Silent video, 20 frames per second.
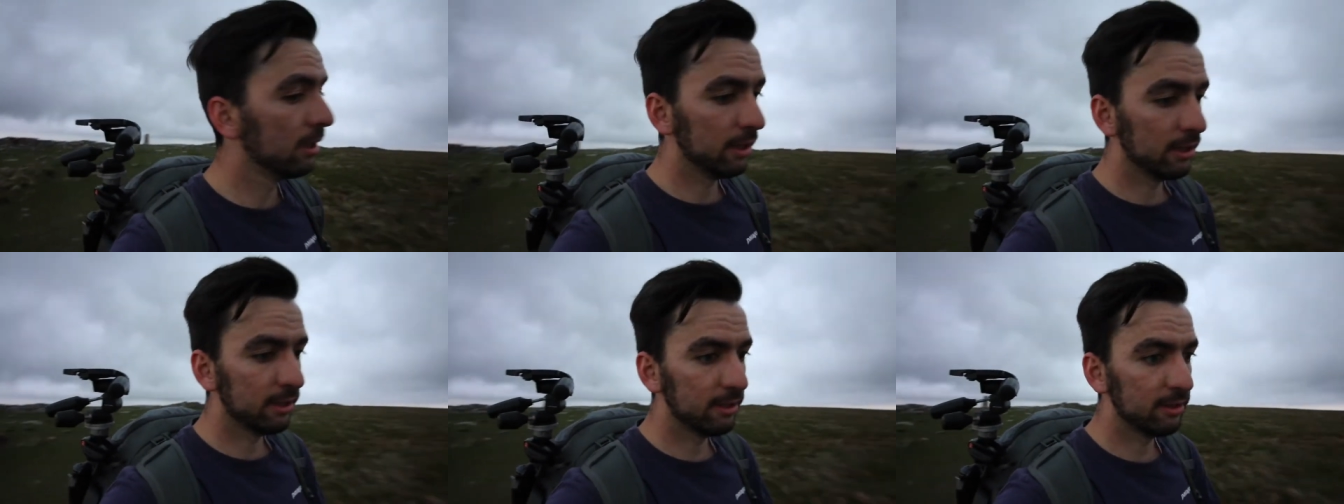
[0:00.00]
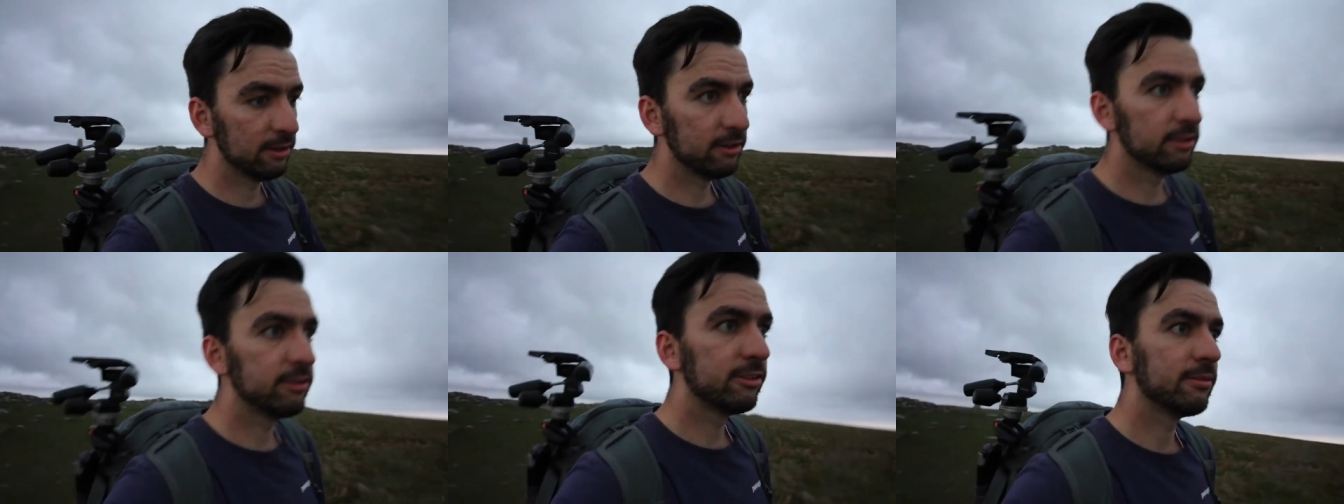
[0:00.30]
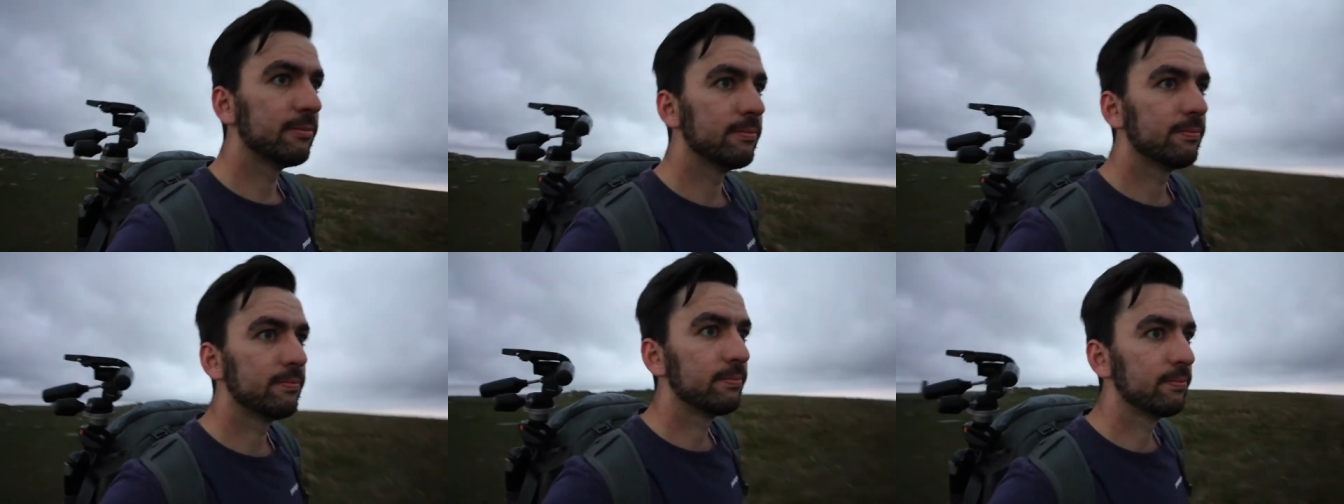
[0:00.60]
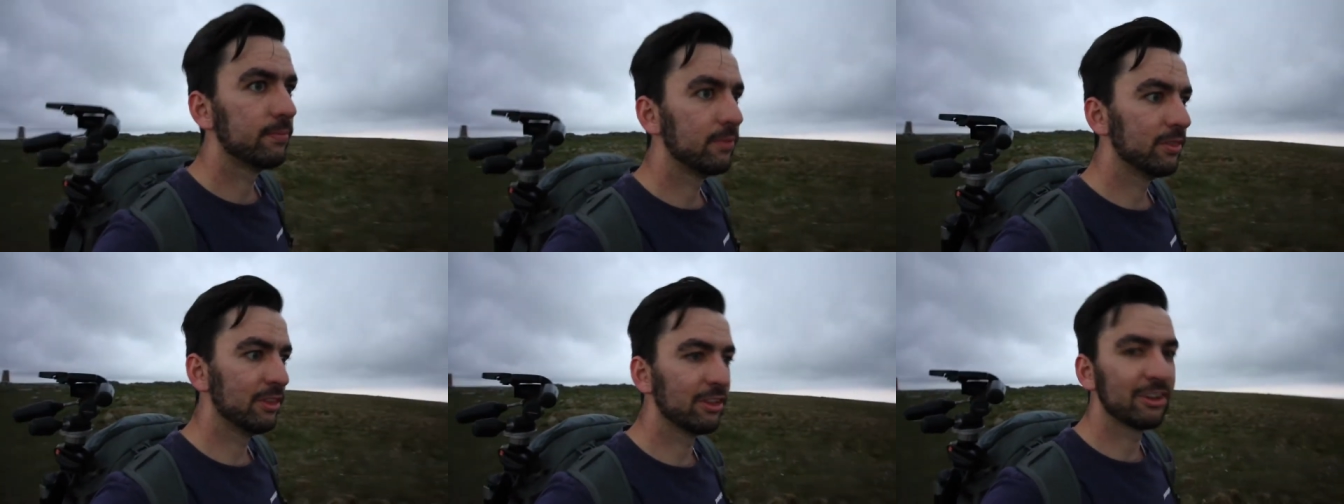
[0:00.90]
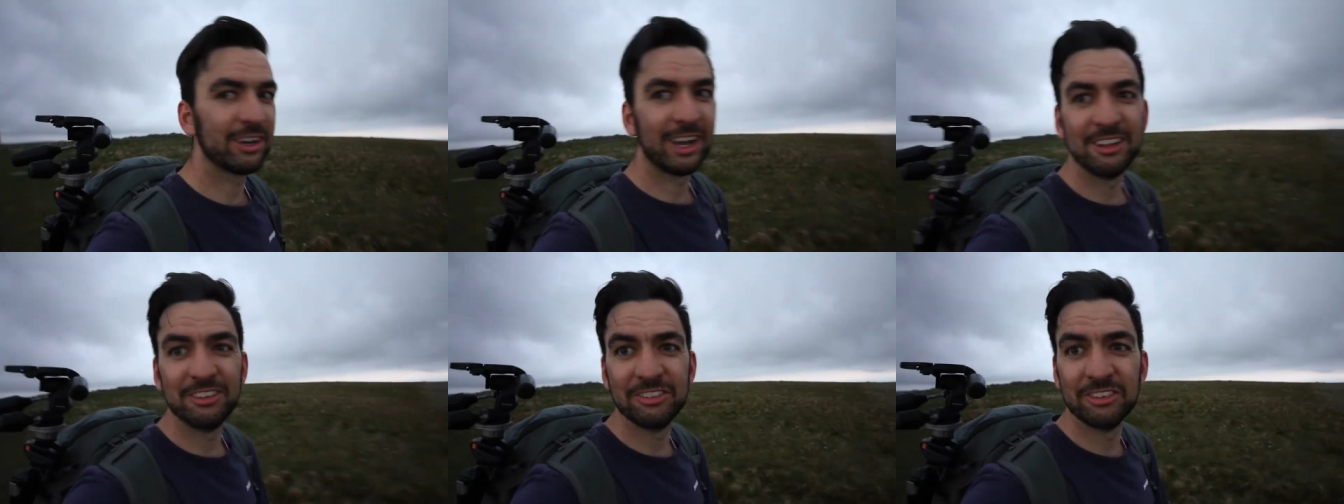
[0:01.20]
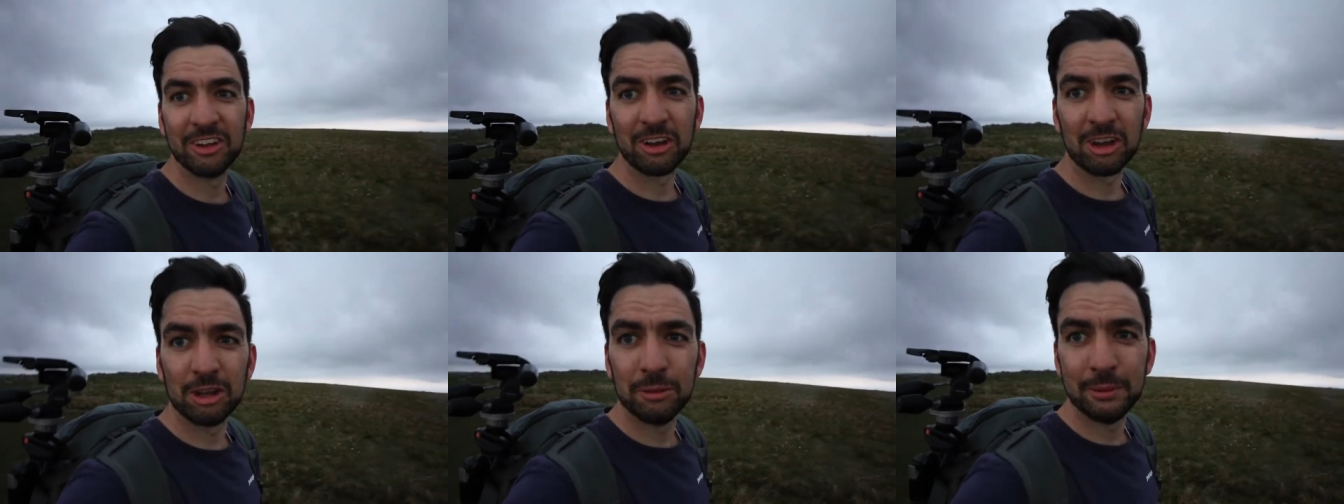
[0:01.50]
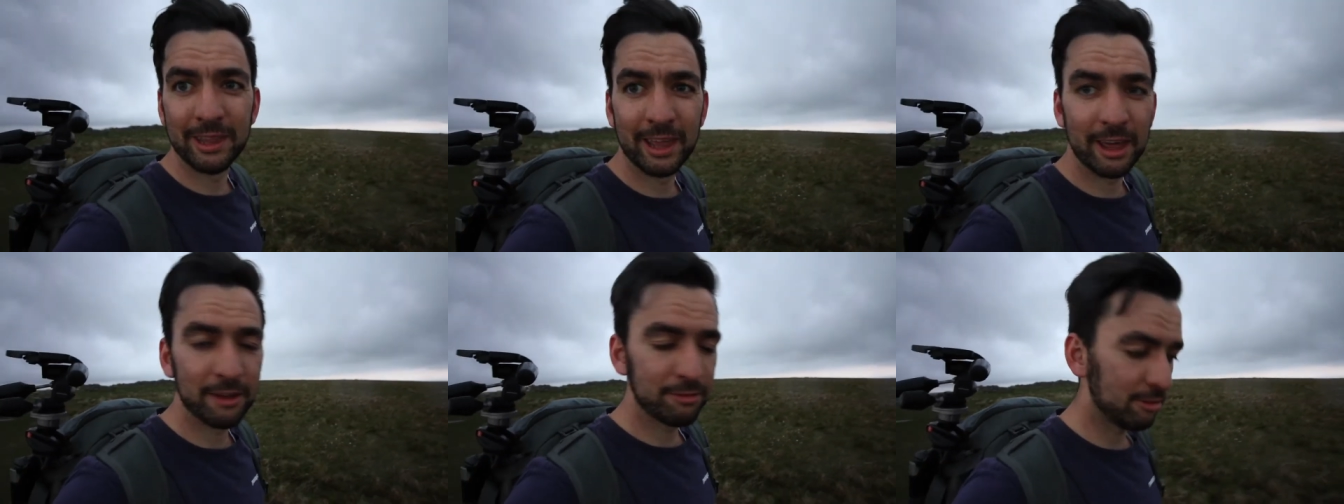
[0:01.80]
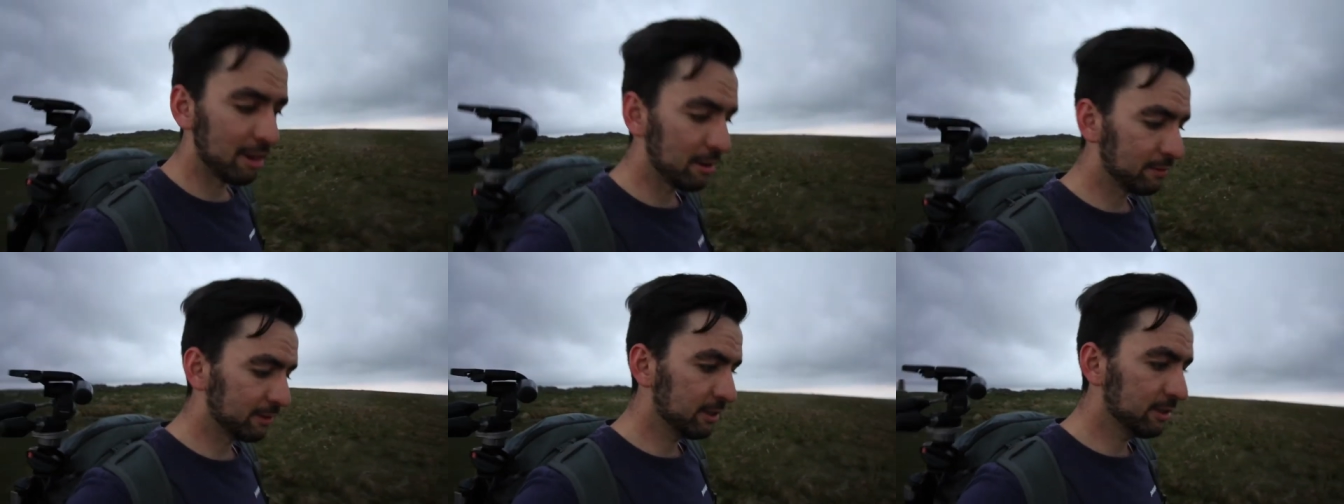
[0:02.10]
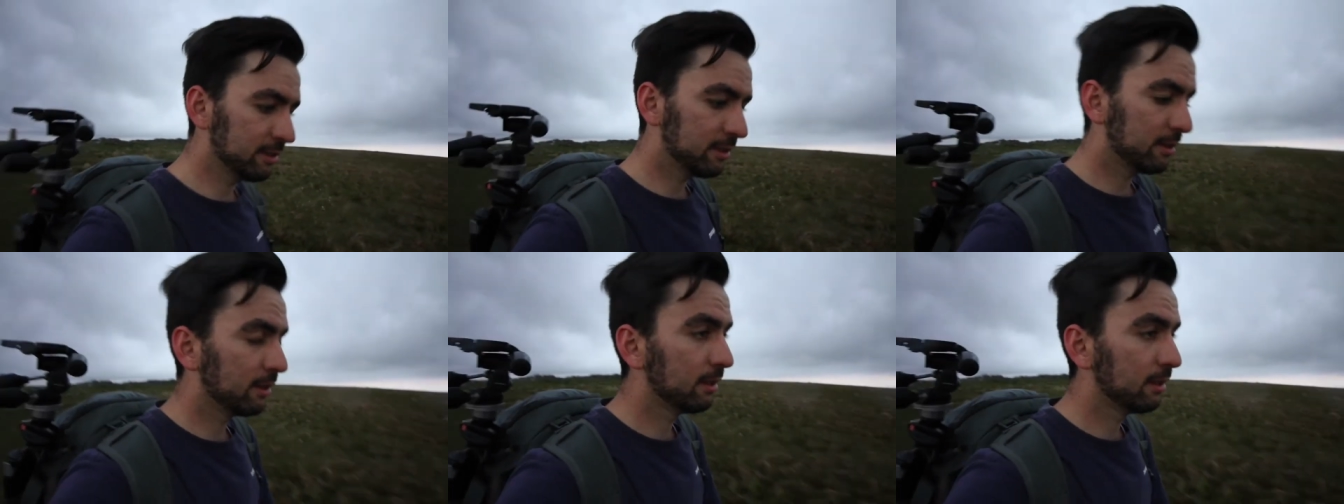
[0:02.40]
and the light's not going to be there forever.